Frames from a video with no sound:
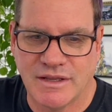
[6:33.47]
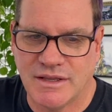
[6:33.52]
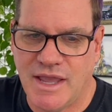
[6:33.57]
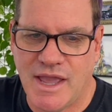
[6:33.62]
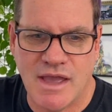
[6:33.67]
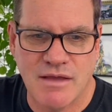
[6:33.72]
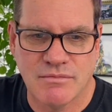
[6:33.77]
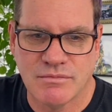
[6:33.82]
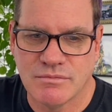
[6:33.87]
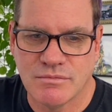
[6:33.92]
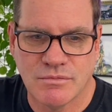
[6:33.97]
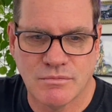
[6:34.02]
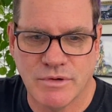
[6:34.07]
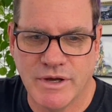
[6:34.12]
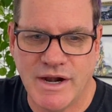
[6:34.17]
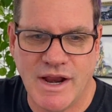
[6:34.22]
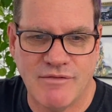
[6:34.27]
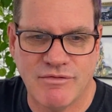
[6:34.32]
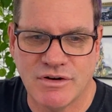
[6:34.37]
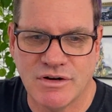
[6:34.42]
"Yeah,
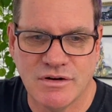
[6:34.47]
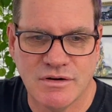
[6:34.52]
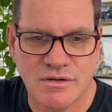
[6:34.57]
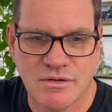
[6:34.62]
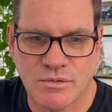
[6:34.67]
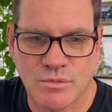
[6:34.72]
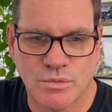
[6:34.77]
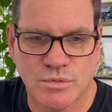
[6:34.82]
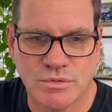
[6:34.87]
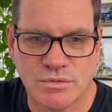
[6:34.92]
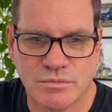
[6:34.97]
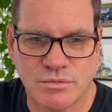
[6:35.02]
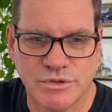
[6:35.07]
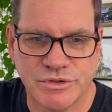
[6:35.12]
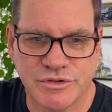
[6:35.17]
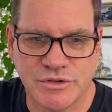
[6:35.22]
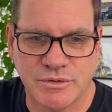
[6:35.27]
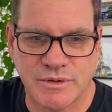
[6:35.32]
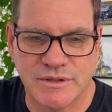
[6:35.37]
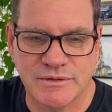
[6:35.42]
whatever, we'll we'll
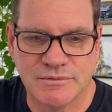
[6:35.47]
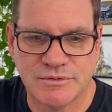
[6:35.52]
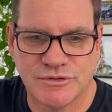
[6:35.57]
do it."